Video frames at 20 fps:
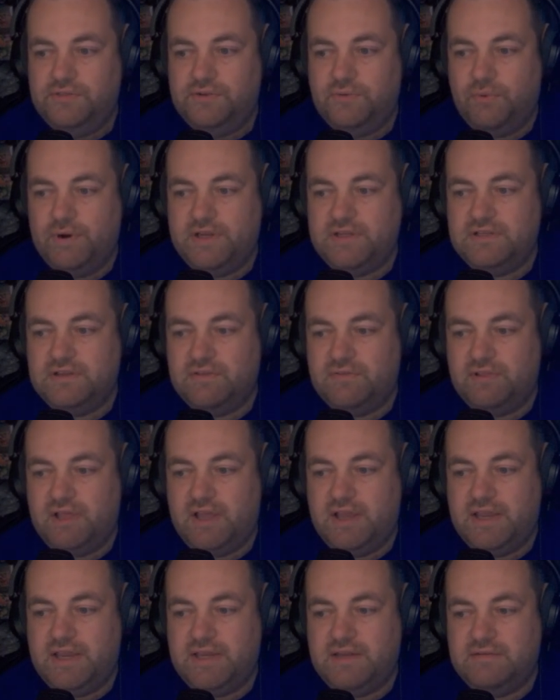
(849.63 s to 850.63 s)
The Wings of
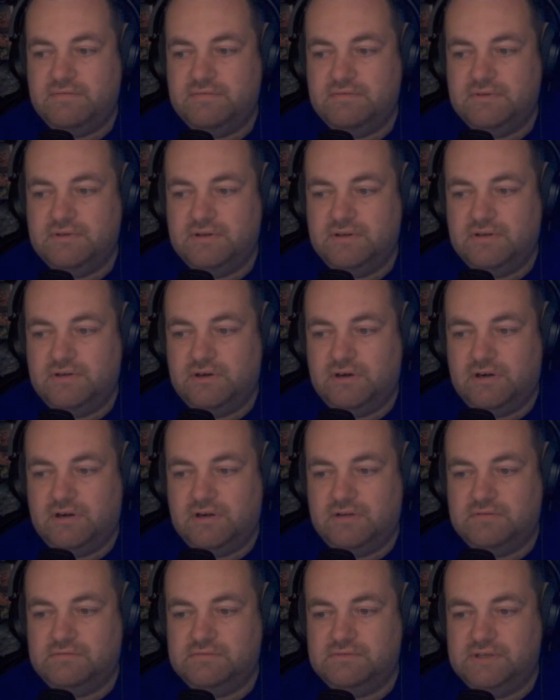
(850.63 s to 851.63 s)
Light
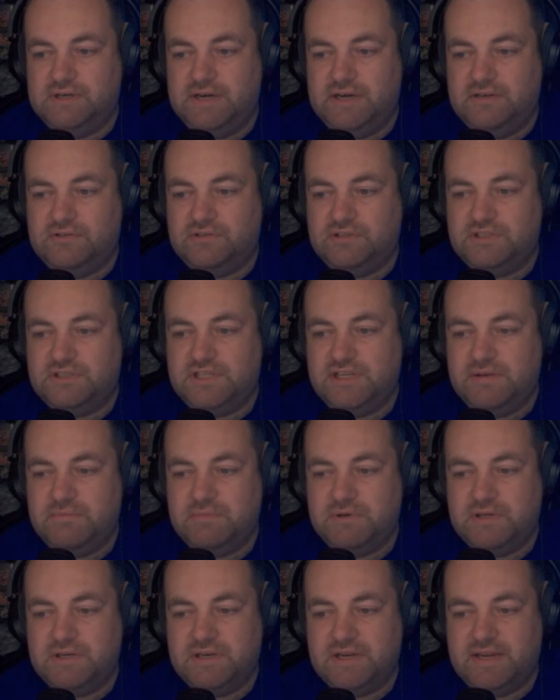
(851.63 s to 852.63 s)
are
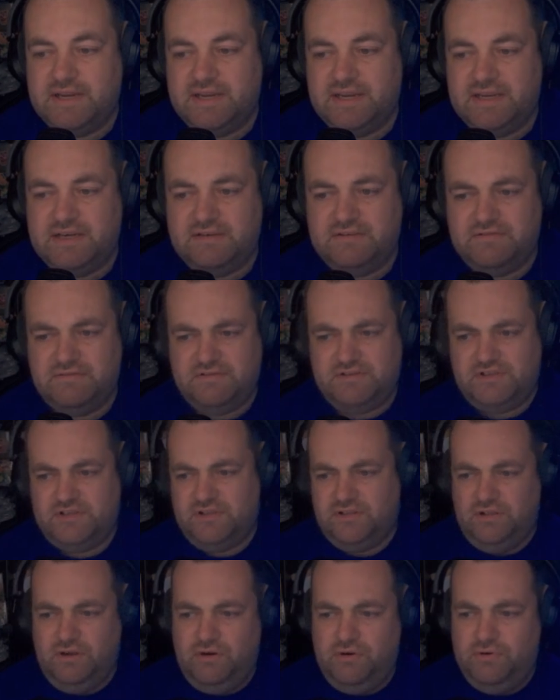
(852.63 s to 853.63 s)
interesting, but again,
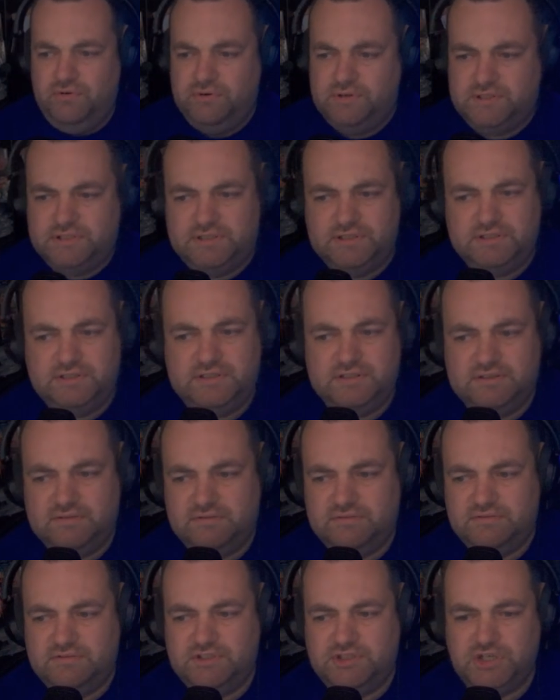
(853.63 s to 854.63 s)
slow to
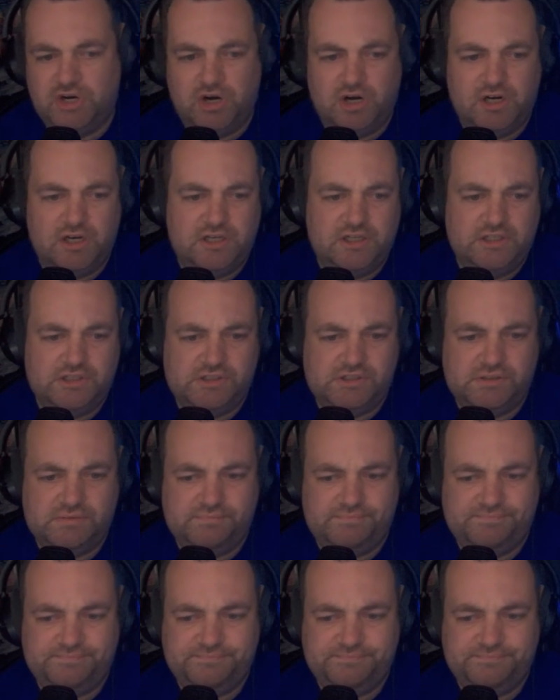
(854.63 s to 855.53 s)
charge.